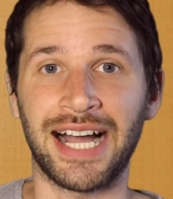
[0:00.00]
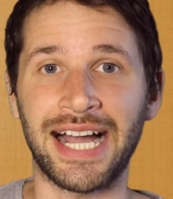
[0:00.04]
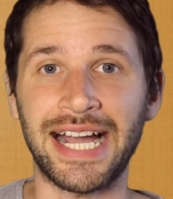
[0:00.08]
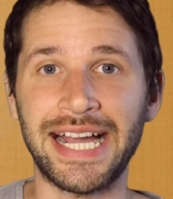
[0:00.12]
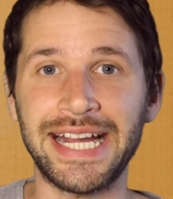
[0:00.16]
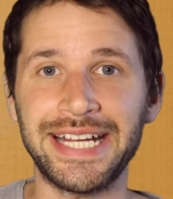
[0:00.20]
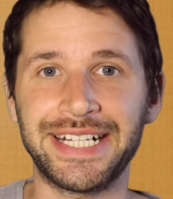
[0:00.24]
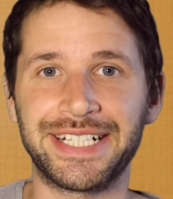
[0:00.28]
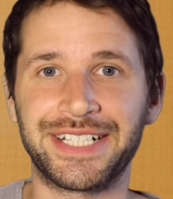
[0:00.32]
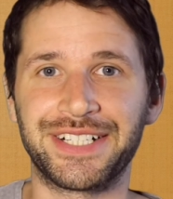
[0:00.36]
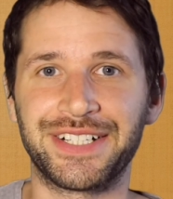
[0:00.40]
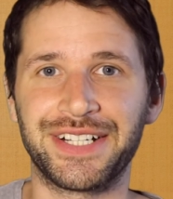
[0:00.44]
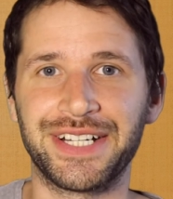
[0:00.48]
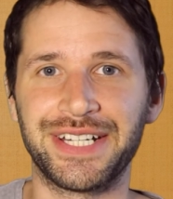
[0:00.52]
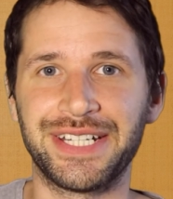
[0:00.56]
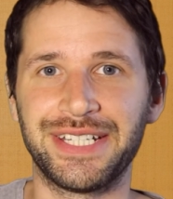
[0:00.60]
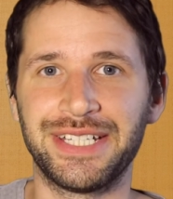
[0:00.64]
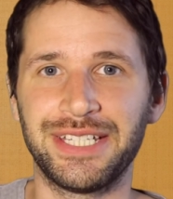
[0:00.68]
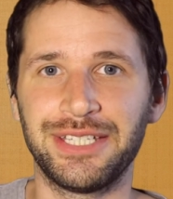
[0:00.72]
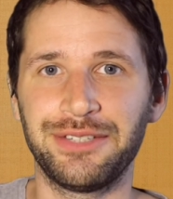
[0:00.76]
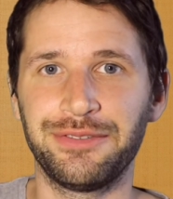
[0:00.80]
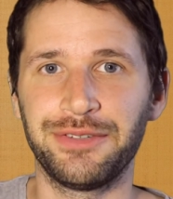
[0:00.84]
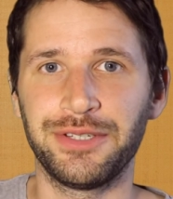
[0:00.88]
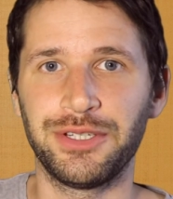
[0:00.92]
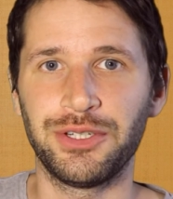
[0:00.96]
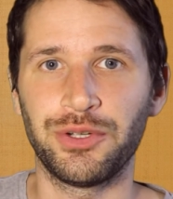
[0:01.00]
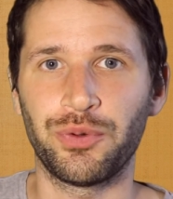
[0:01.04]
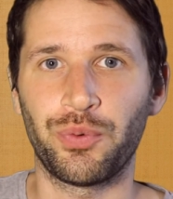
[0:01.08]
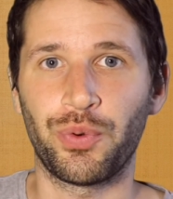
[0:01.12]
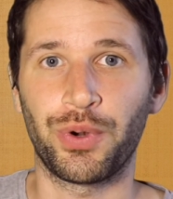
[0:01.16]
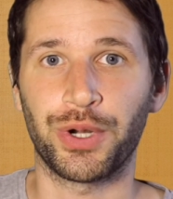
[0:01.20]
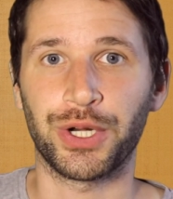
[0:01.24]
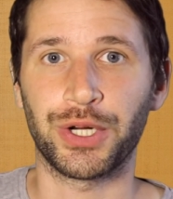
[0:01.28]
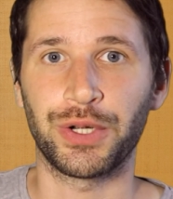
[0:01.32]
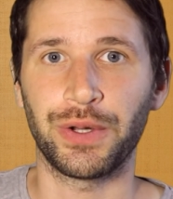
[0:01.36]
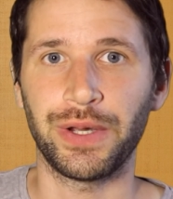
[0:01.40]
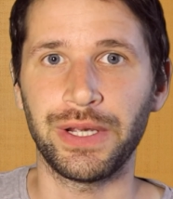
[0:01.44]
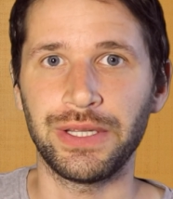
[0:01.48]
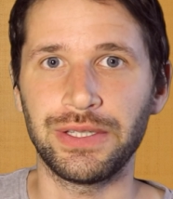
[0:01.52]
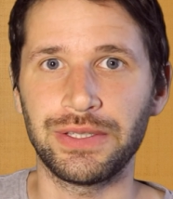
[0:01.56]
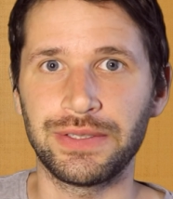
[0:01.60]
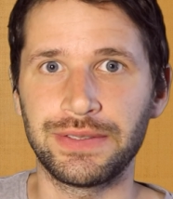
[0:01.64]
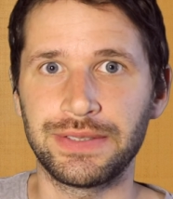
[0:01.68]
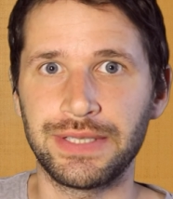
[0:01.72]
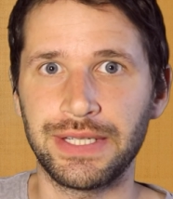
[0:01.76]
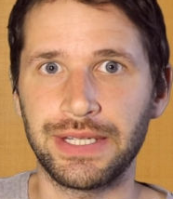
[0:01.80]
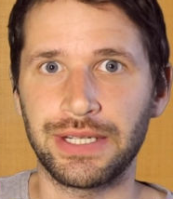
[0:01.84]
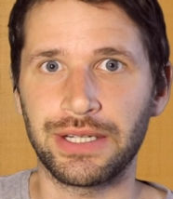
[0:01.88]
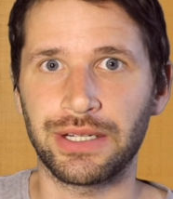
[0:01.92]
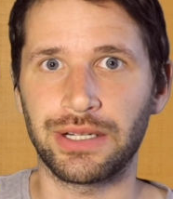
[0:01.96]
Hi there, in this video we're going to
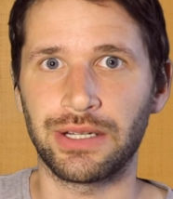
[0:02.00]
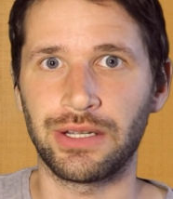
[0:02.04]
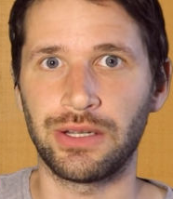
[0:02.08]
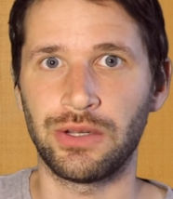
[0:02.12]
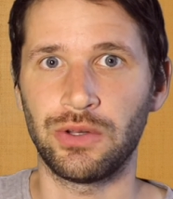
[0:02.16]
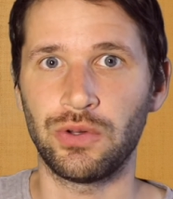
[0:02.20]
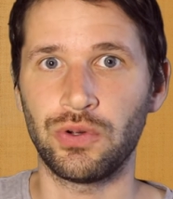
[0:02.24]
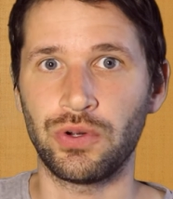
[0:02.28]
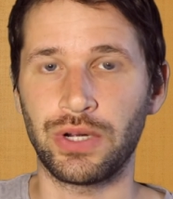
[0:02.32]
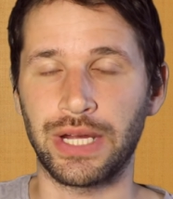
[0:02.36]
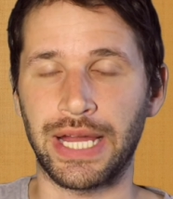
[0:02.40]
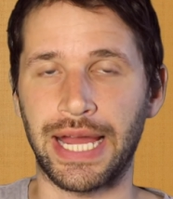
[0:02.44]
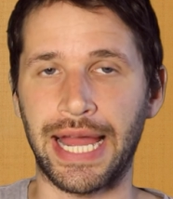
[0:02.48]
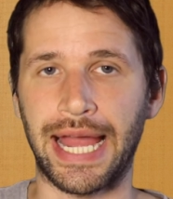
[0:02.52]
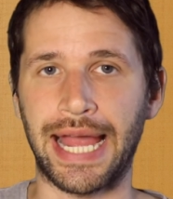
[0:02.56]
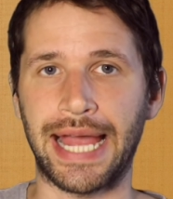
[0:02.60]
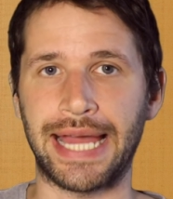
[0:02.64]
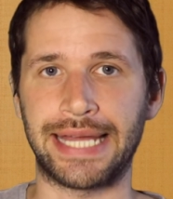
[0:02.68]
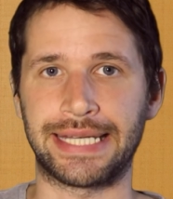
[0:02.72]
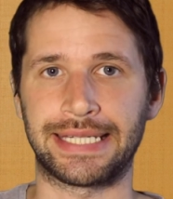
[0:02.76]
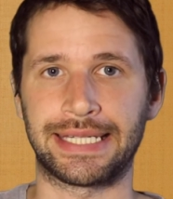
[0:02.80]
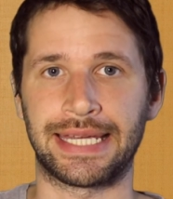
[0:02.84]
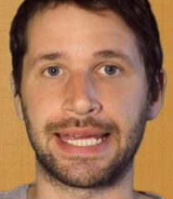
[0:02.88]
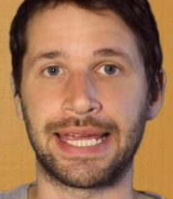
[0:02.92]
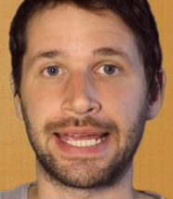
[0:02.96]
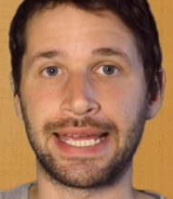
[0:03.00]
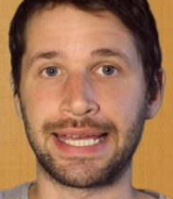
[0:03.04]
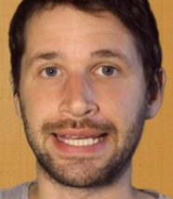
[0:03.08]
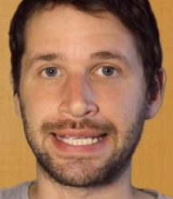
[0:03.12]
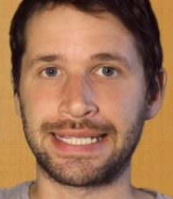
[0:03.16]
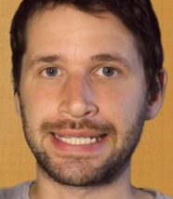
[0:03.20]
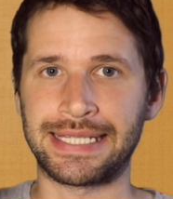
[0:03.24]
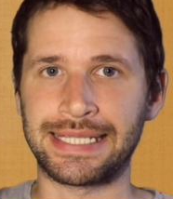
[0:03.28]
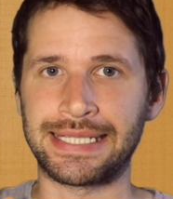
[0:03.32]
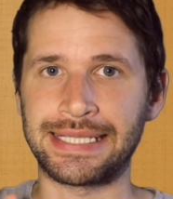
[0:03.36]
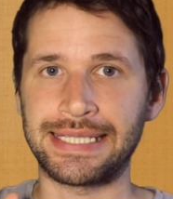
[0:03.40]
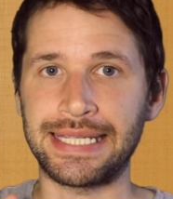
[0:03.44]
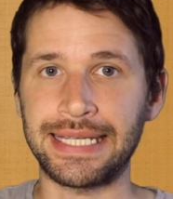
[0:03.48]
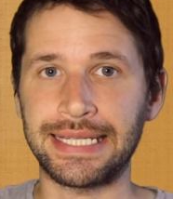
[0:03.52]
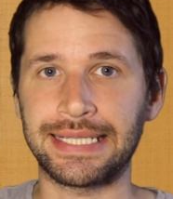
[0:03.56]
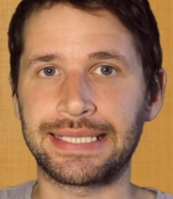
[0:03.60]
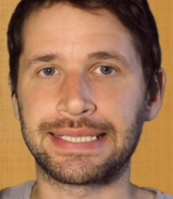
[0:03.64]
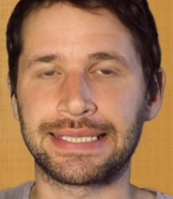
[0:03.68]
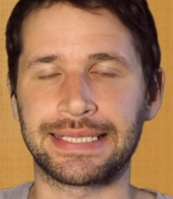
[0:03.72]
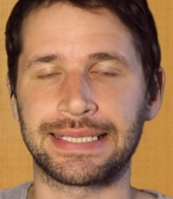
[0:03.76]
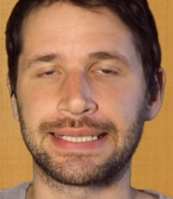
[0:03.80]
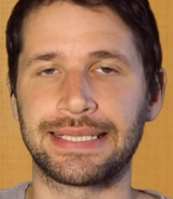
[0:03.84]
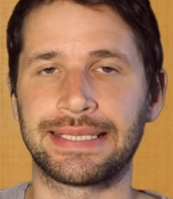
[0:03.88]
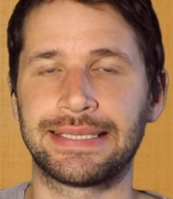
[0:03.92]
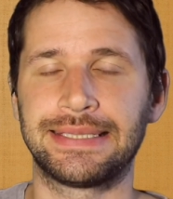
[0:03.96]
take a look at
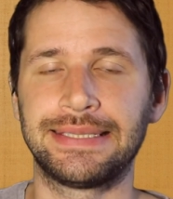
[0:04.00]
6